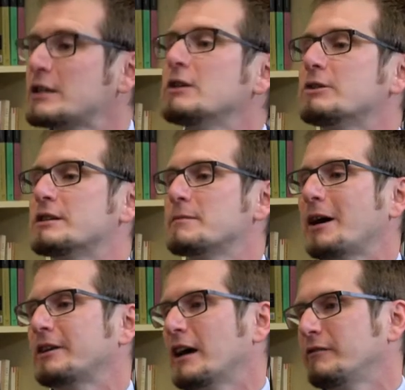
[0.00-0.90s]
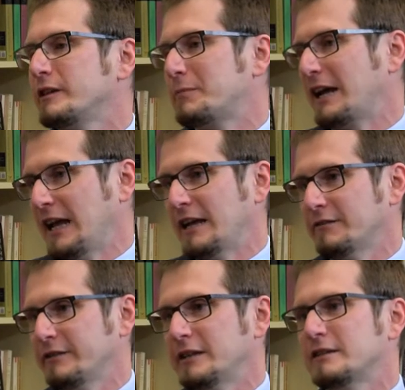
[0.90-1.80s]
huge. It's about 9 feet by
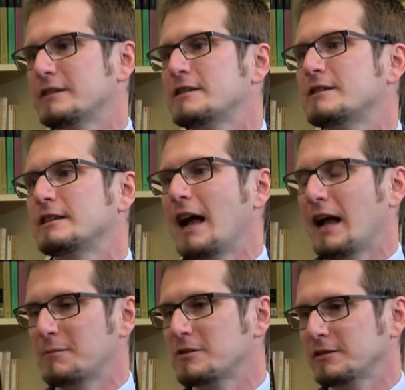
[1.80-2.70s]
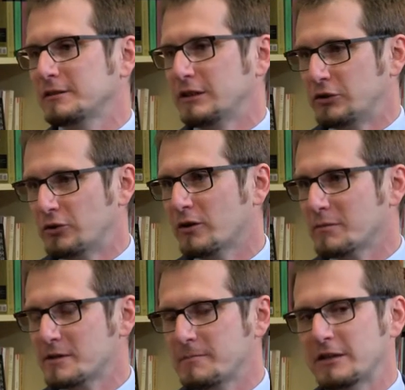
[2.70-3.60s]
8 feet. This is an absolutely
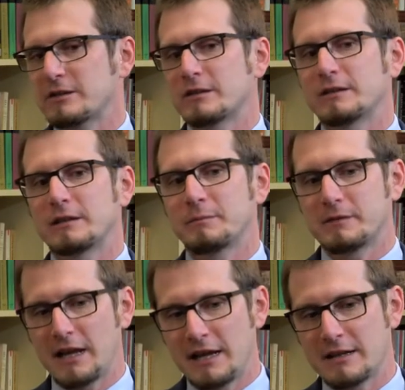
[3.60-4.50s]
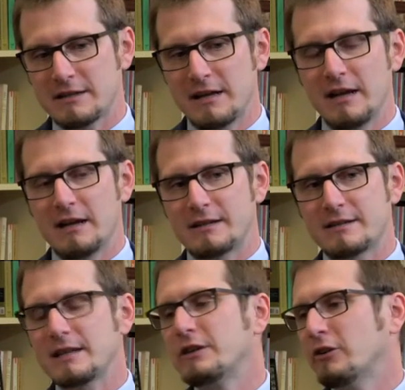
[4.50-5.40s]
enormous picture that takes a
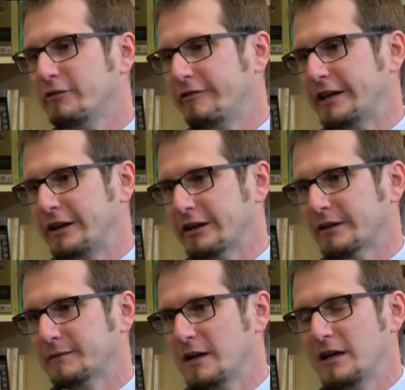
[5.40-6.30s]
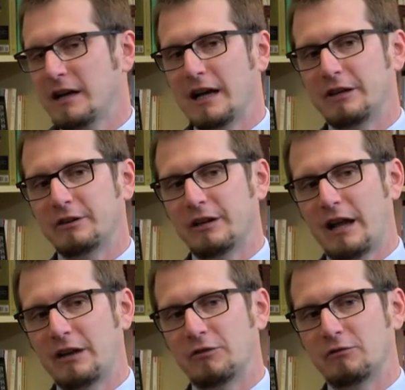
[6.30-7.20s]
single figure
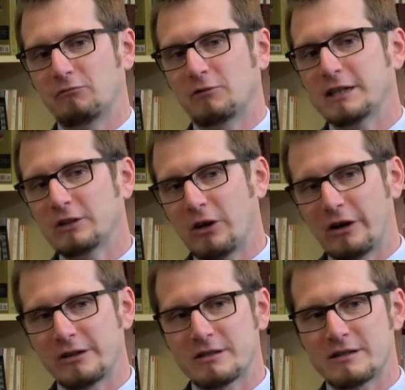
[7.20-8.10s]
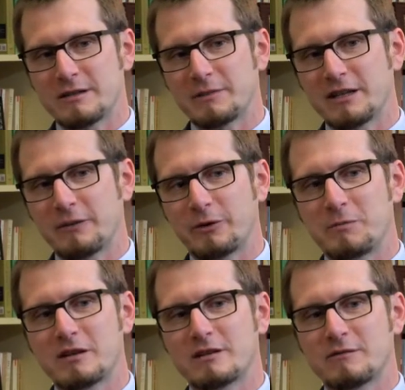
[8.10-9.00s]
and writ large, and something that we
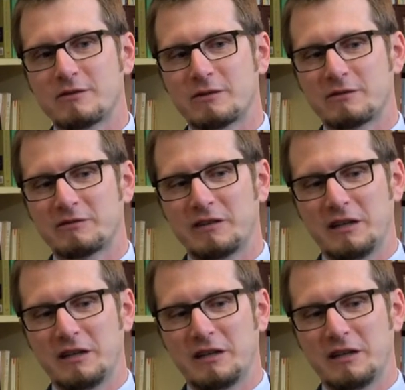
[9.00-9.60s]
must have sort of,